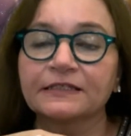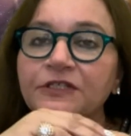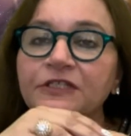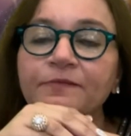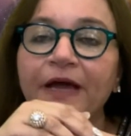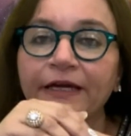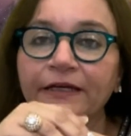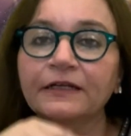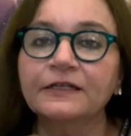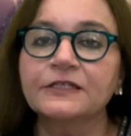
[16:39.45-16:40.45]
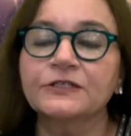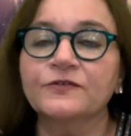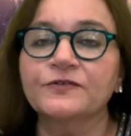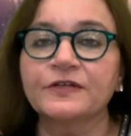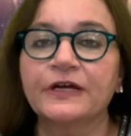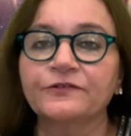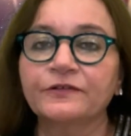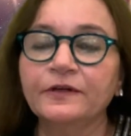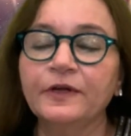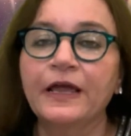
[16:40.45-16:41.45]
So this is my analysis of
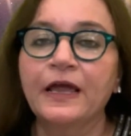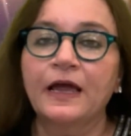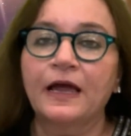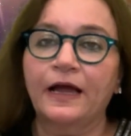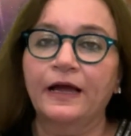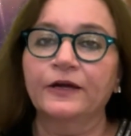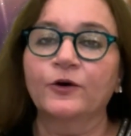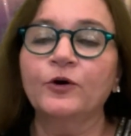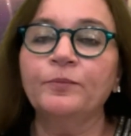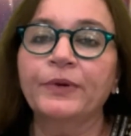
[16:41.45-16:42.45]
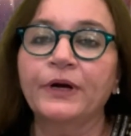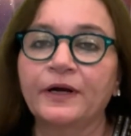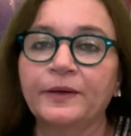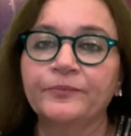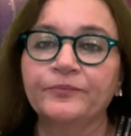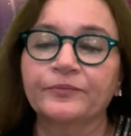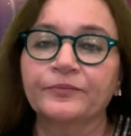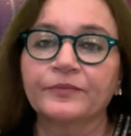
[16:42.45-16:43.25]
Saturn. I hope I